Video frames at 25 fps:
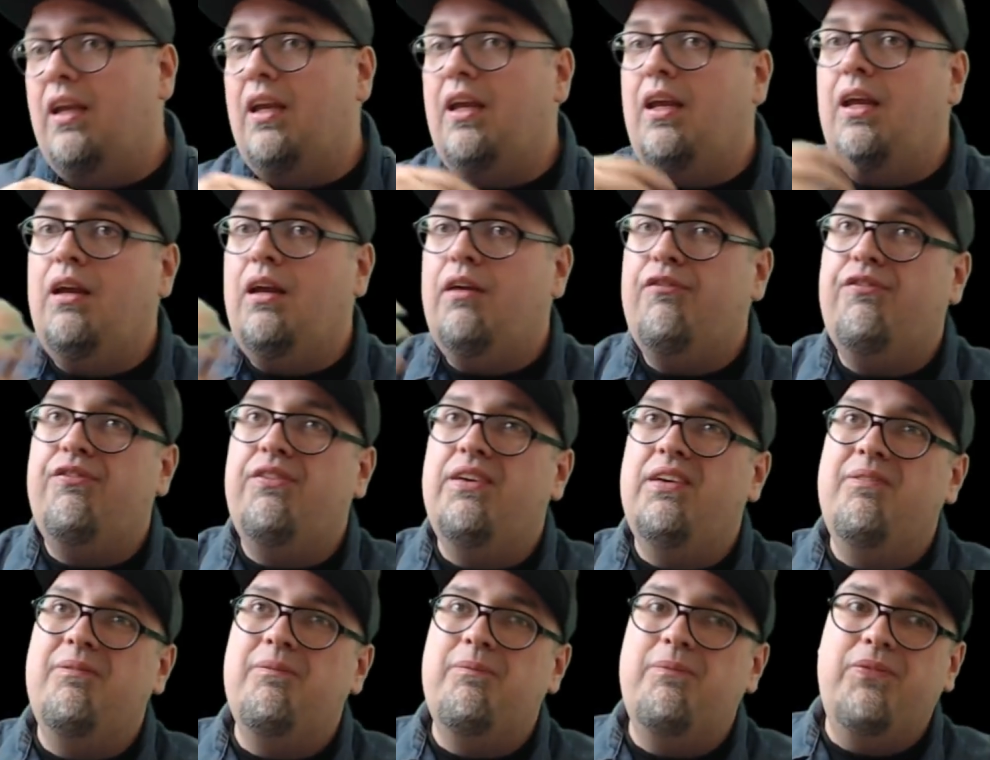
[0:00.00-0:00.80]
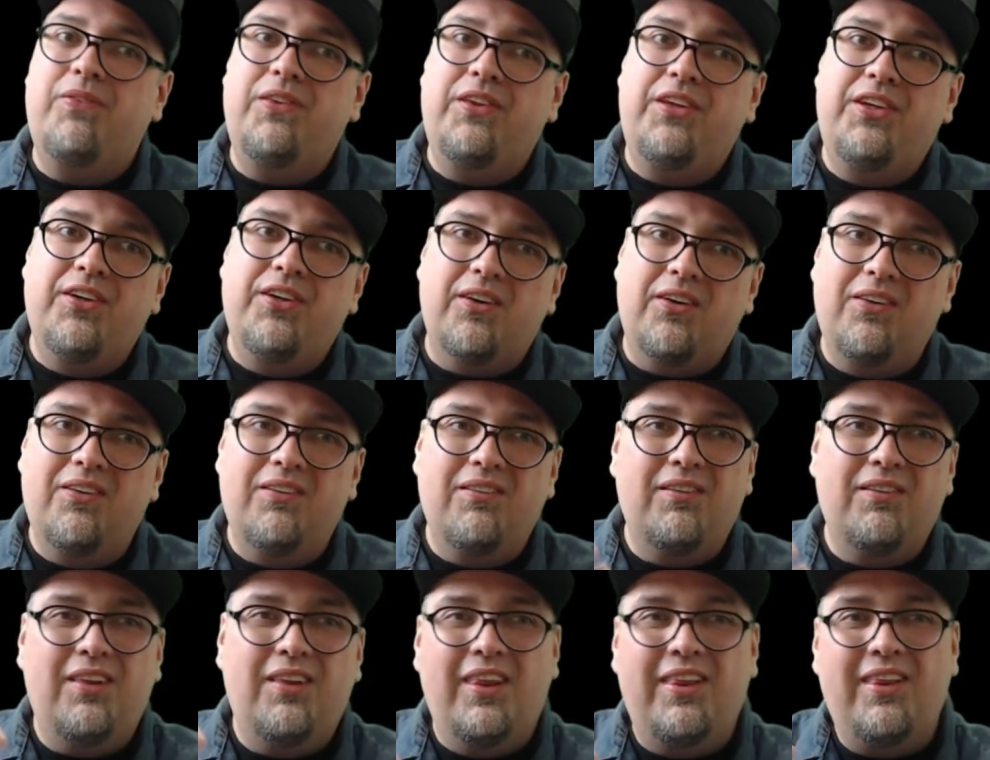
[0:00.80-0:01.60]
If you're
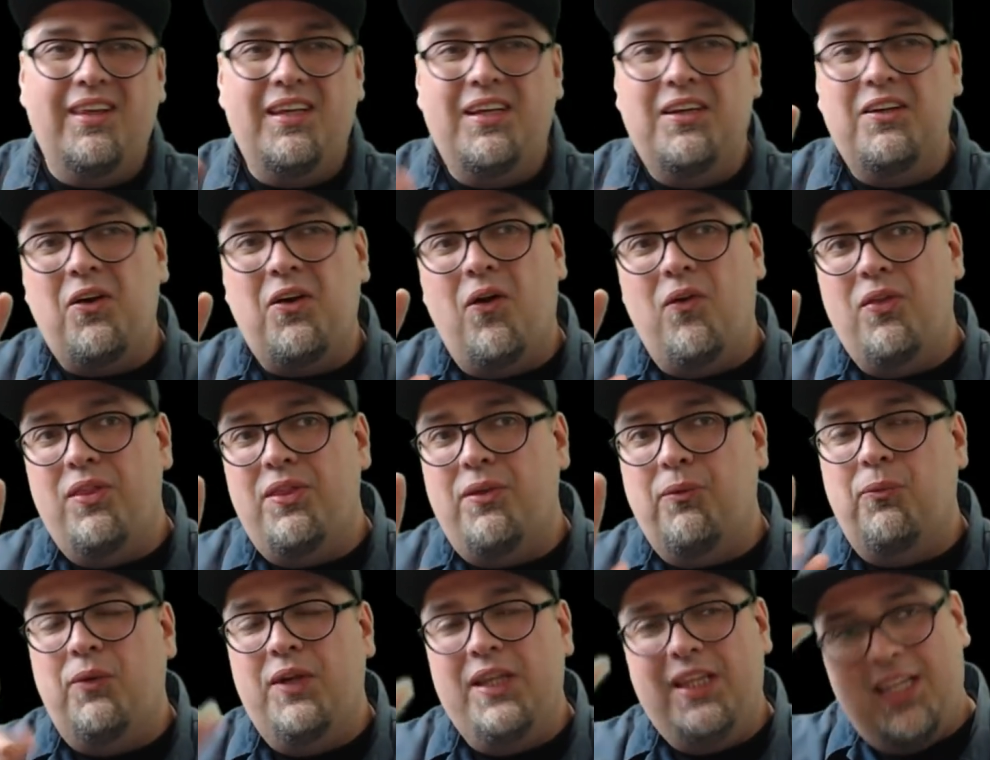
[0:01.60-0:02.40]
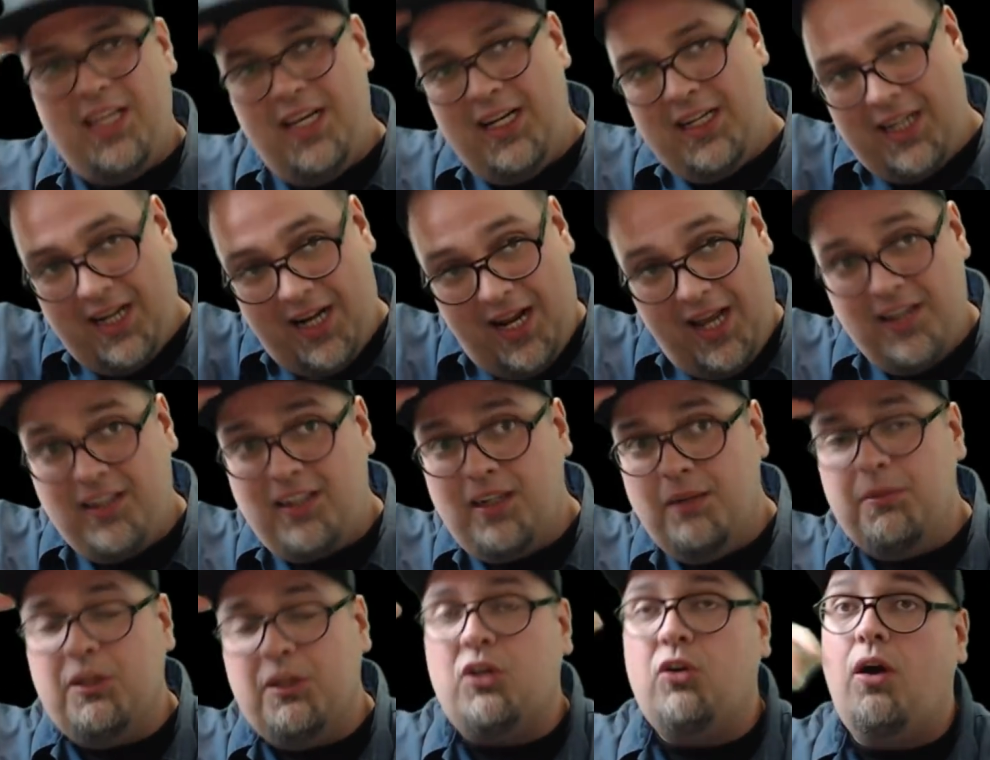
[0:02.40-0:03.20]
you know the one thing that I
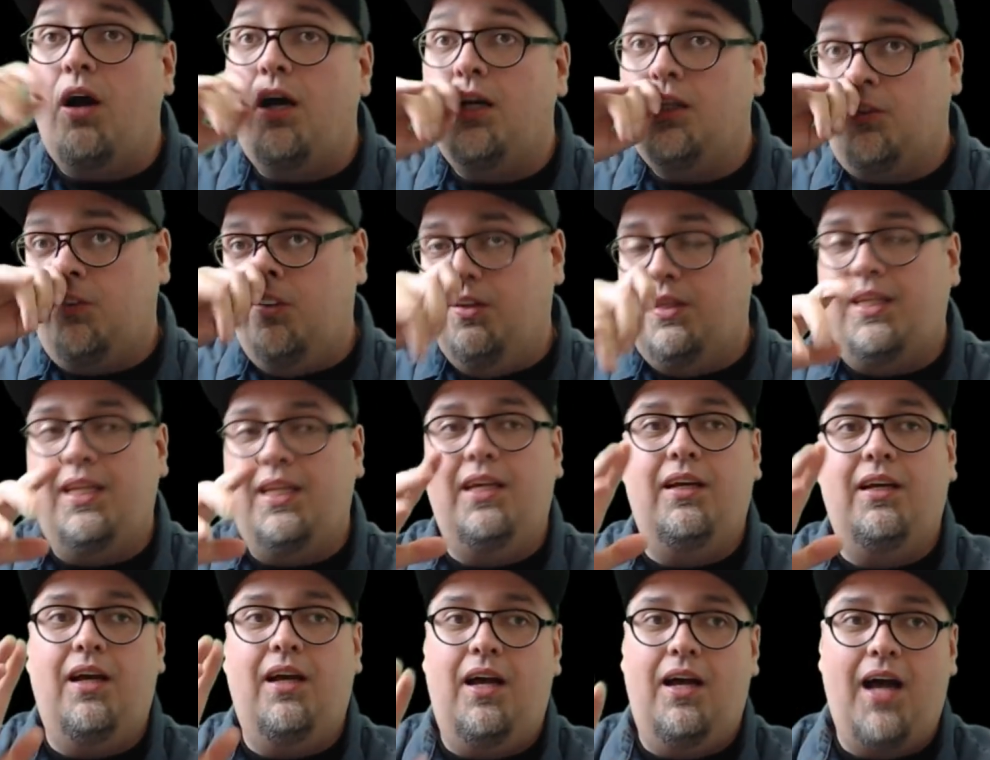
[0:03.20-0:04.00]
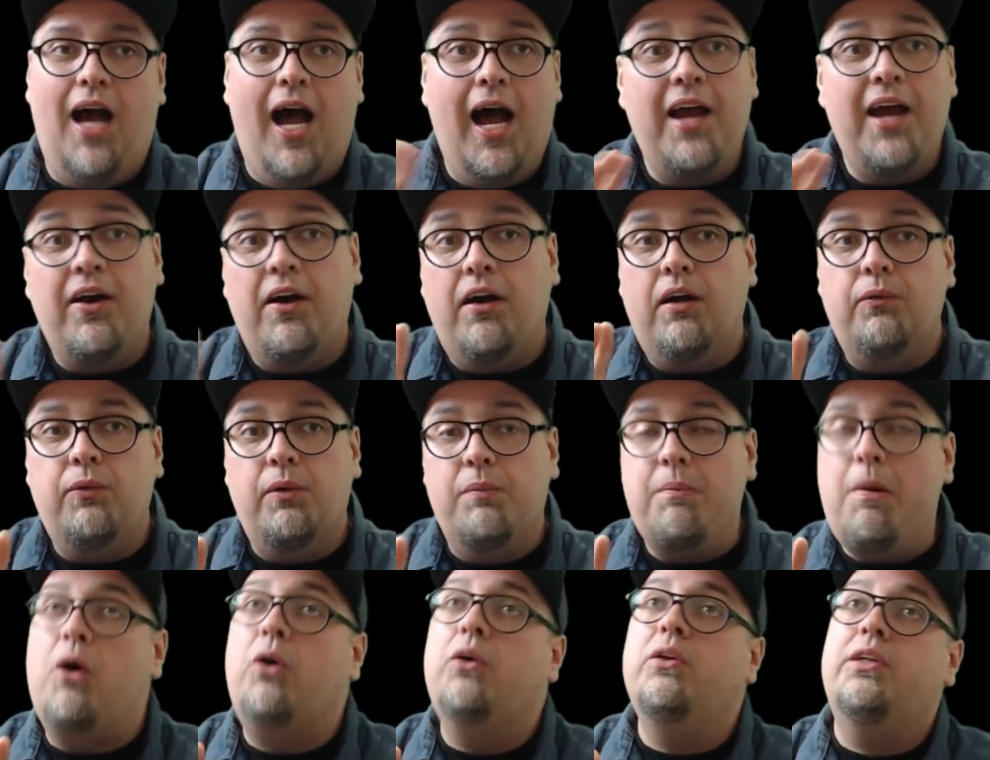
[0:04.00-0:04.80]
come across with uh, IR
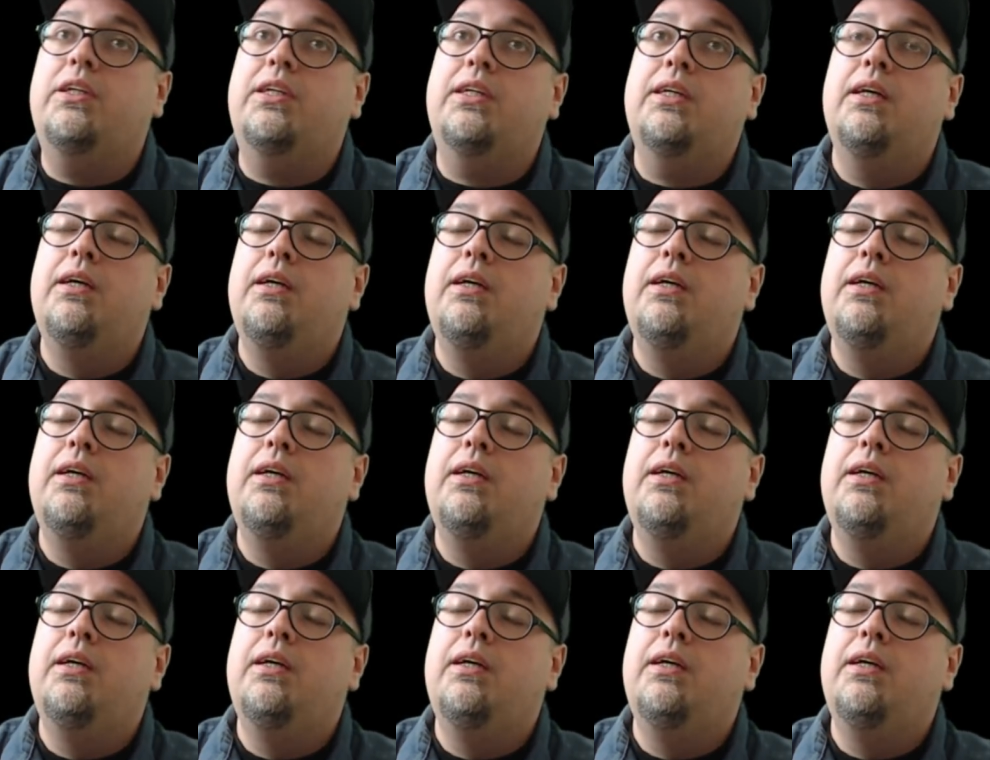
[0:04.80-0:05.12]
remotes,